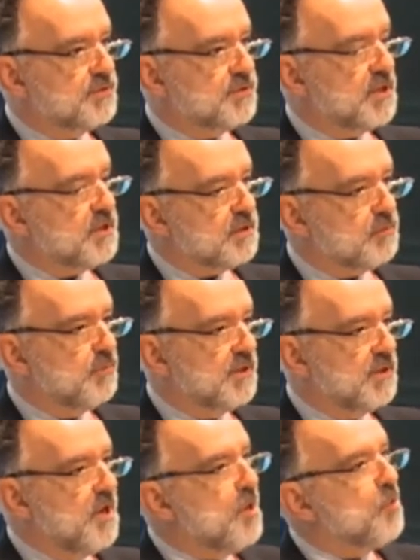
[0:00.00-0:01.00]
to start
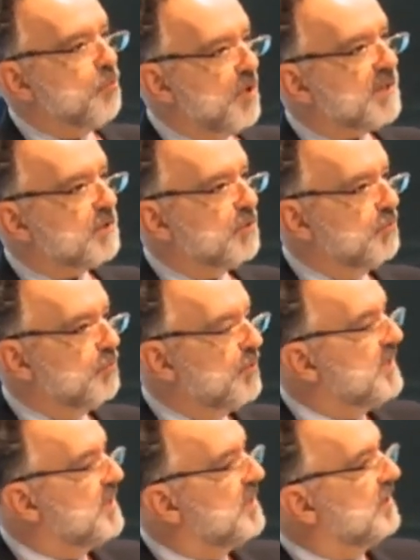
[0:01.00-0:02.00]
with what could
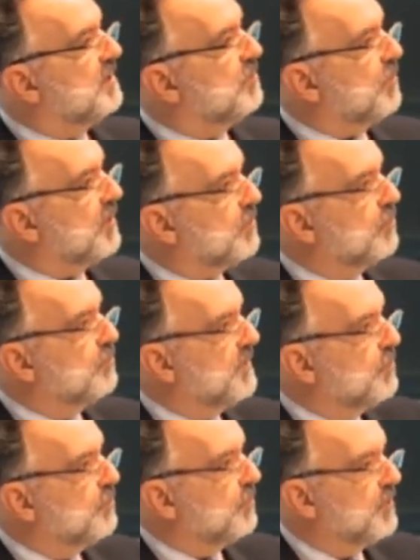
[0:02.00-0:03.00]
we
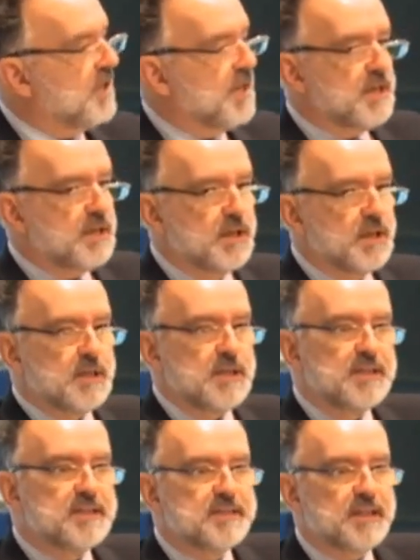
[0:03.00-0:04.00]
do today,
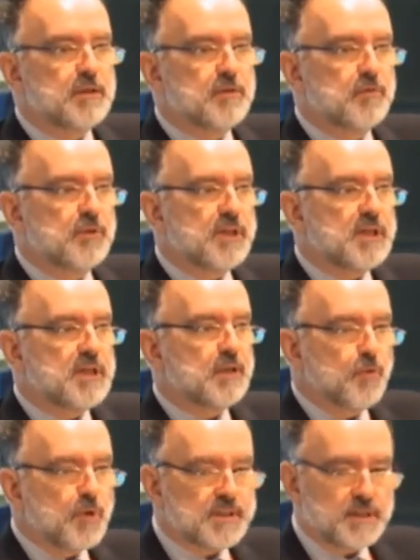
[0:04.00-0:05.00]
instead of looking
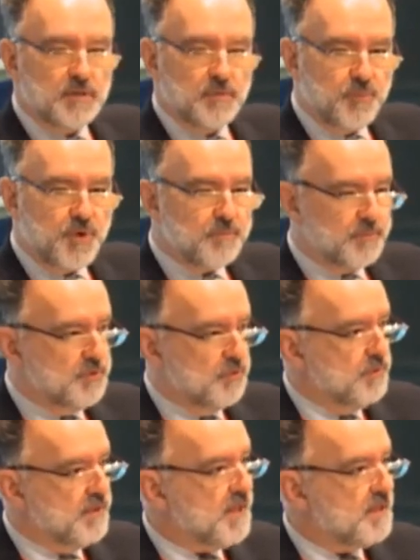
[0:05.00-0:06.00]
at what kind of problems
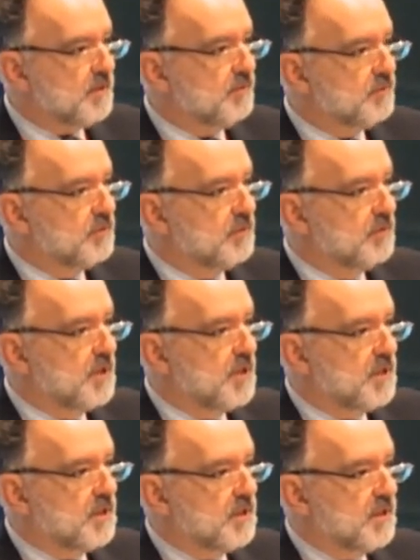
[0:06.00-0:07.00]
do we have,
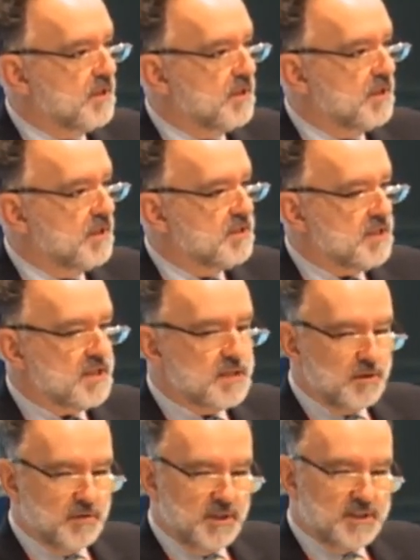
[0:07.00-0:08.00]
and
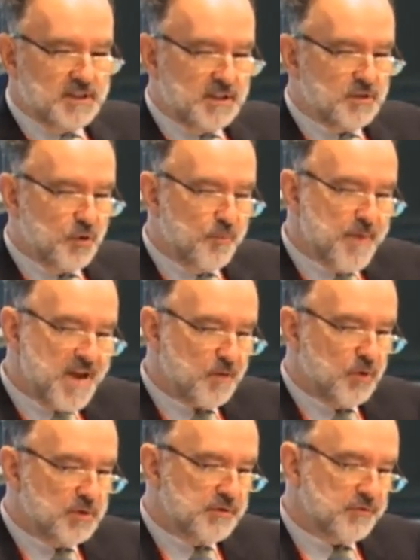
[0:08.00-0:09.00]
then go
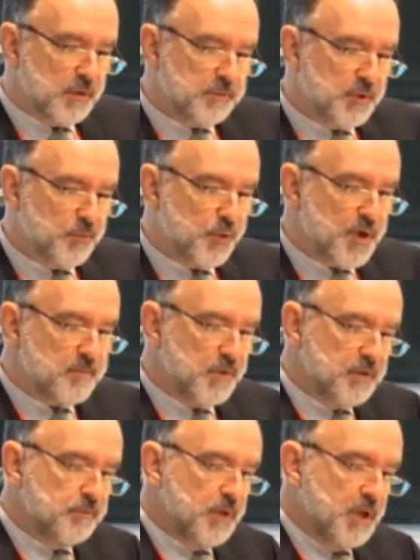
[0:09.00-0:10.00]
backwards from the
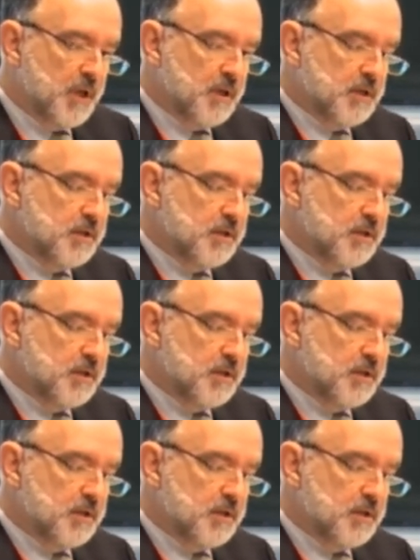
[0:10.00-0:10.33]
problem